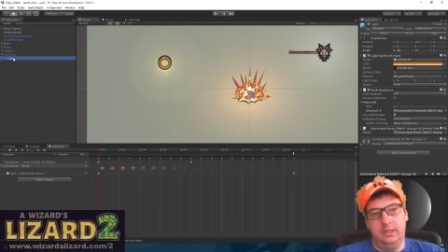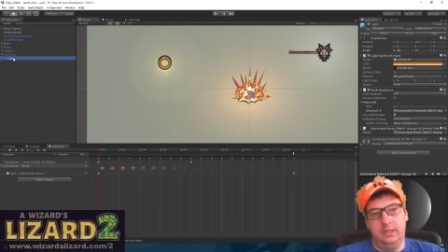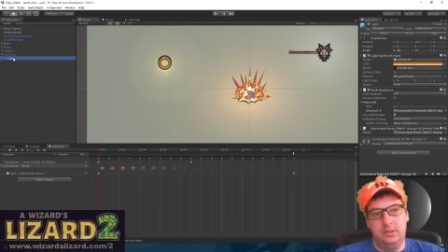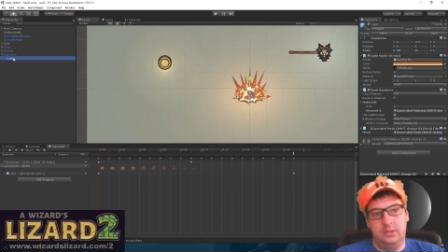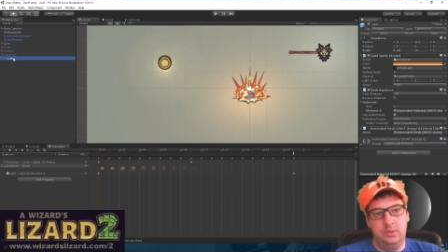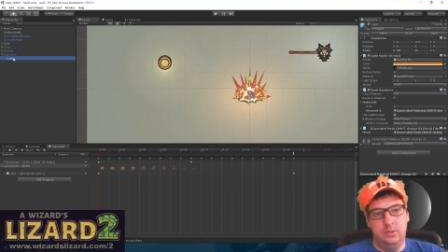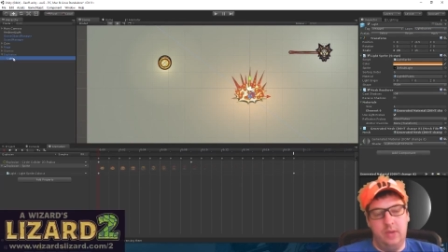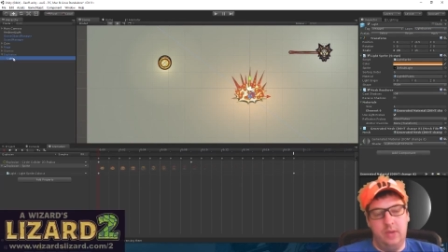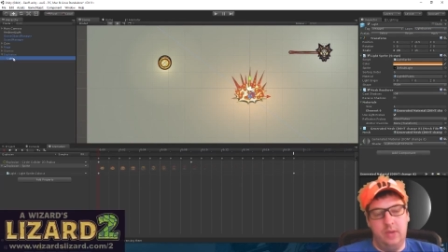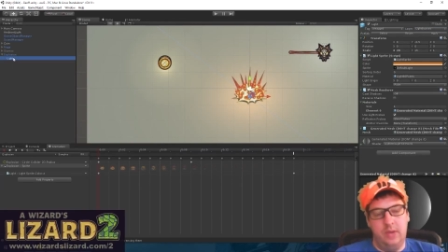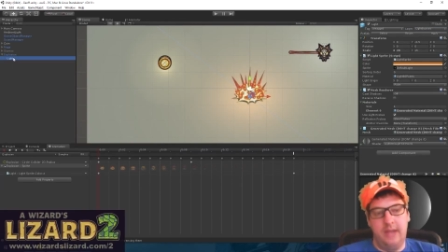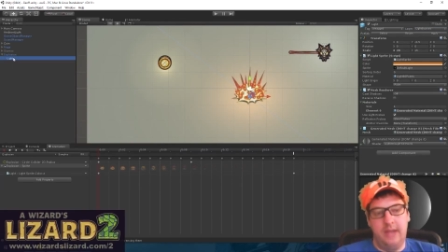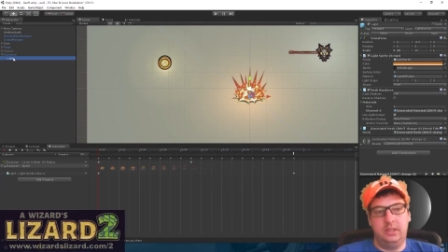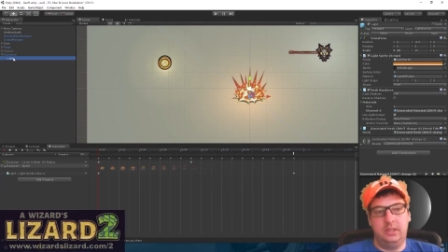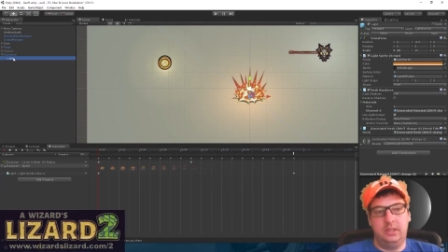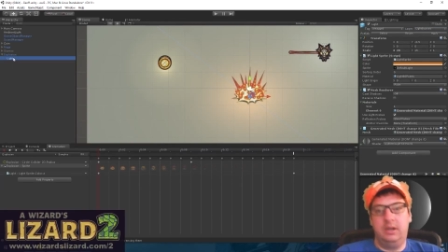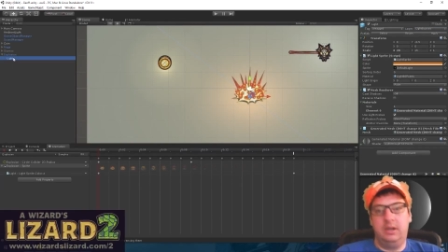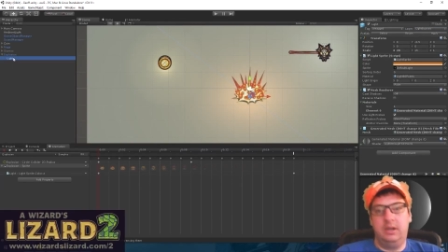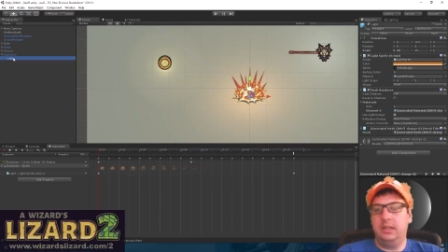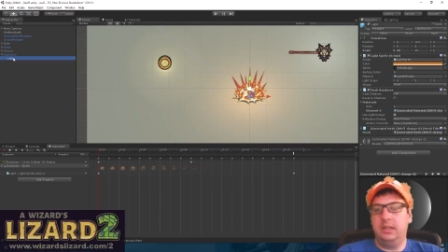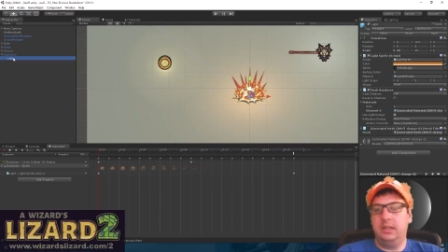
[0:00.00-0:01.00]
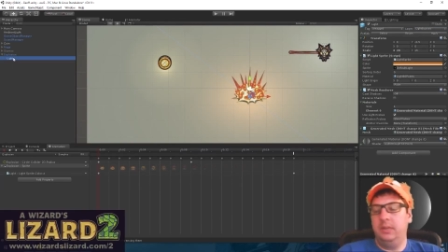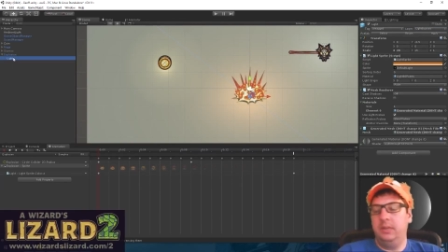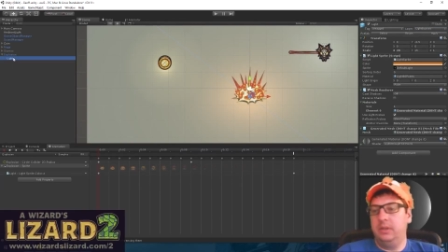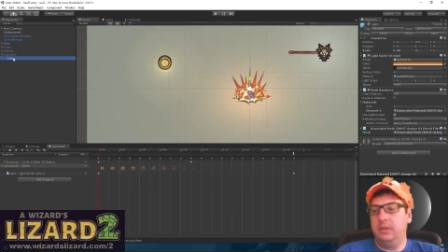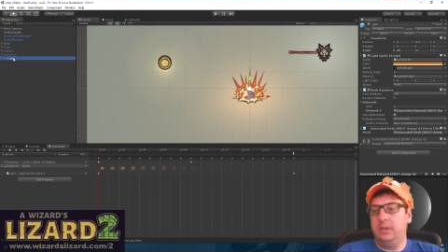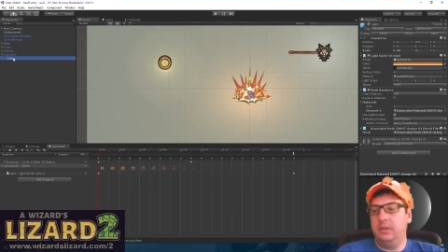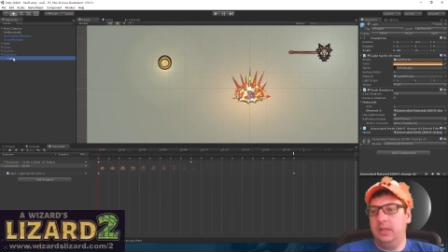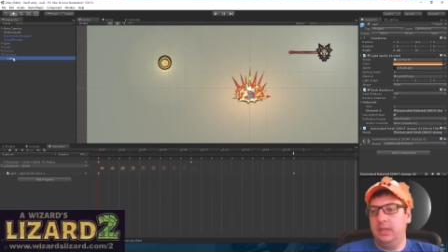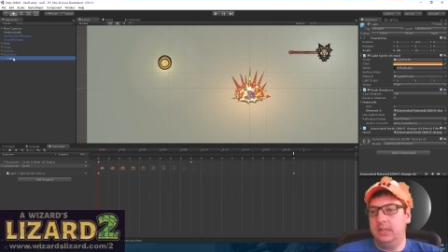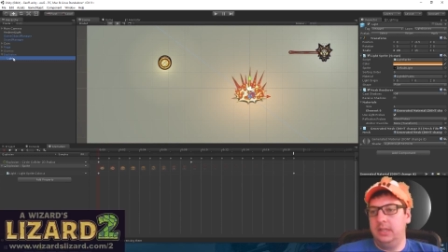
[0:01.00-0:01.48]
to act correctly with
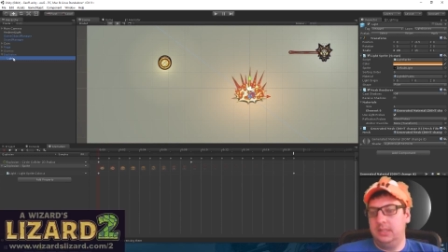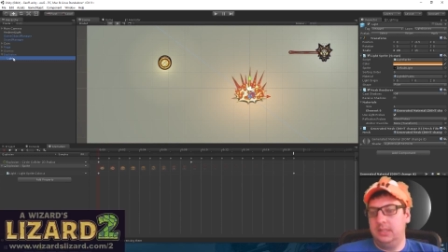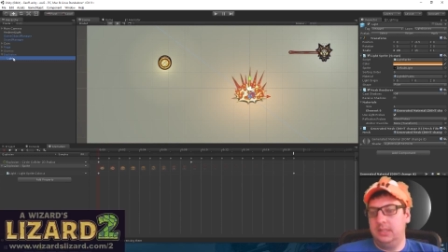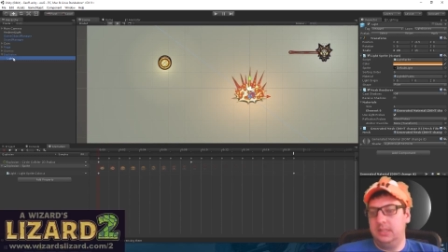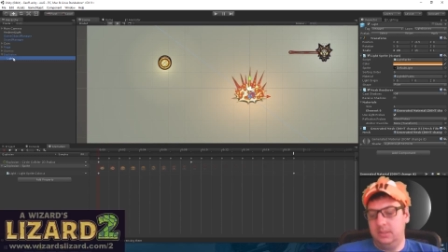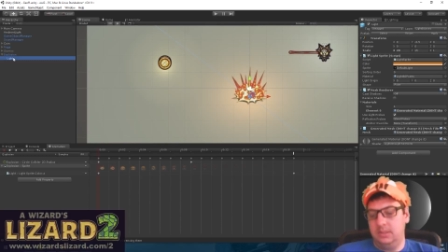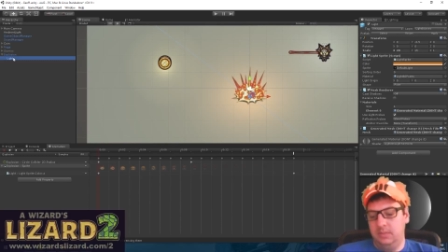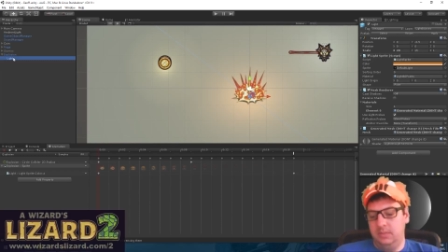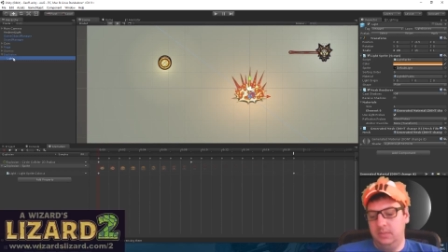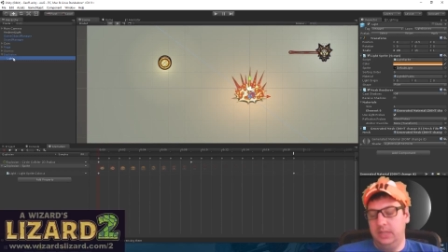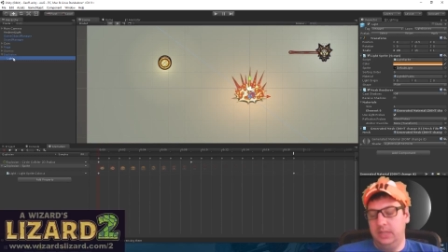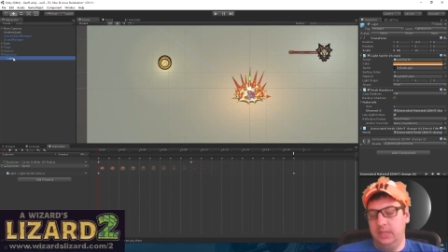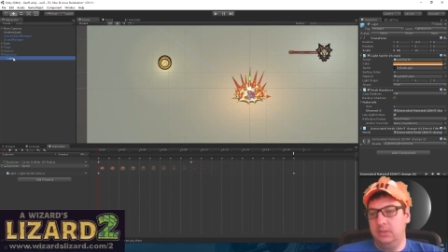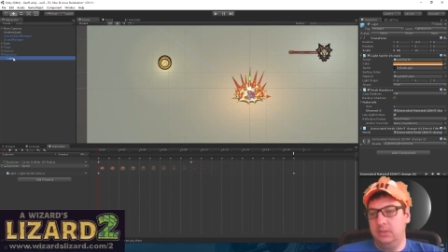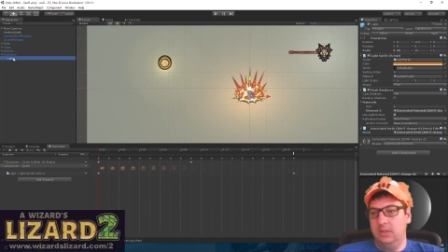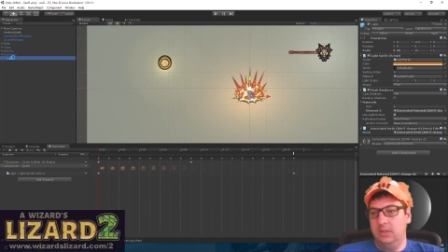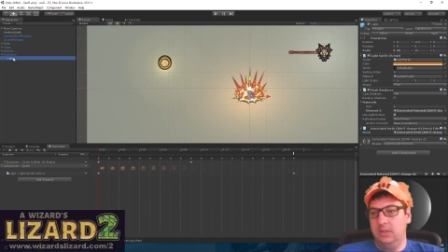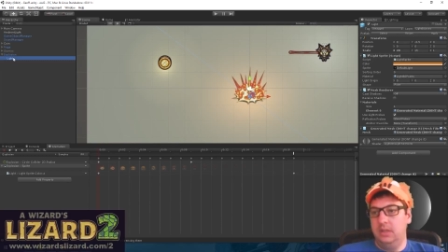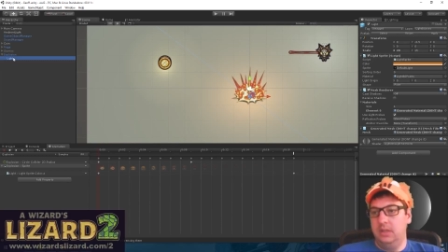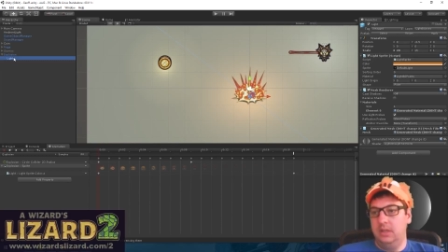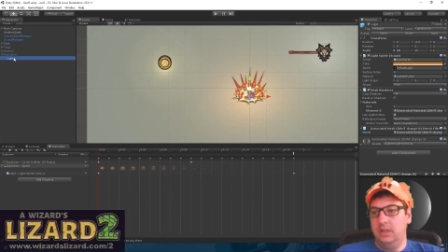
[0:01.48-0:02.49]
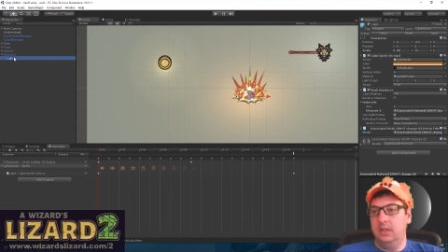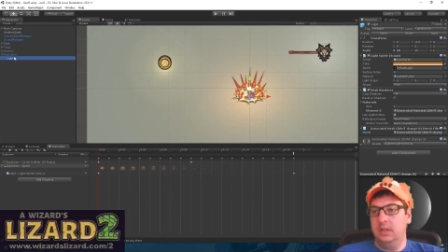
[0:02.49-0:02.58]
the lighting system, Light 2D.